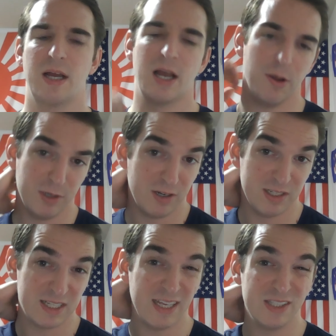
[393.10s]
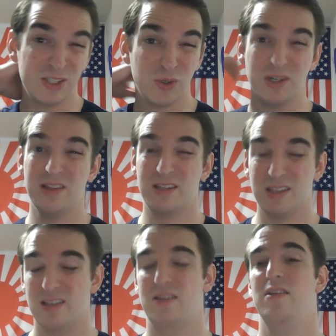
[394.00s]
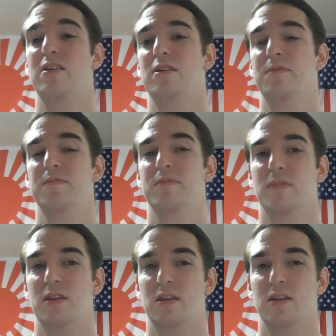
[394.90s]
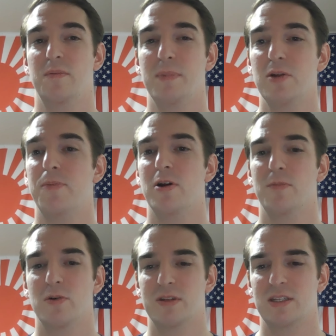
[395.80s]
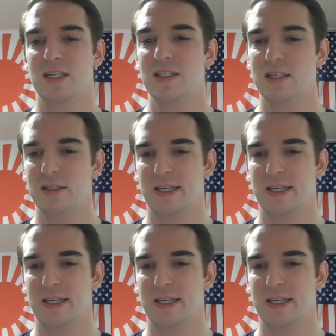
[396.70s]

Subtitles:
I'll be honest, I enjoyed the middle part more than the ending.